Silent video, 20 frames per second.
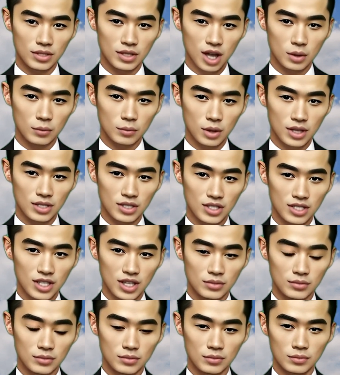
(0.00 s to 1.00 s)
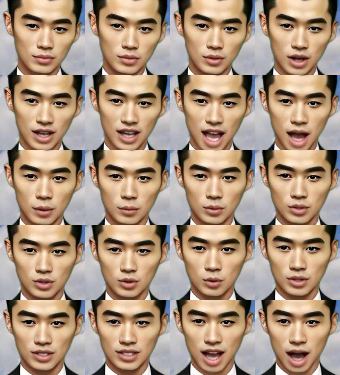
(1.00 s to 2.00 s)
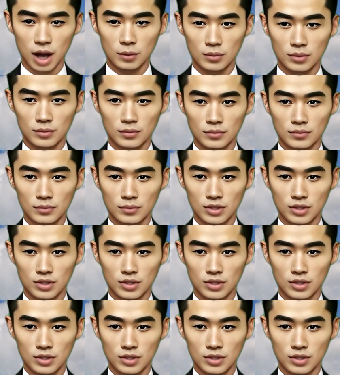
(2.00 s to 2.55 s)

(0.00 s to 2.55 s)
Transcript: competitive, and able to adapt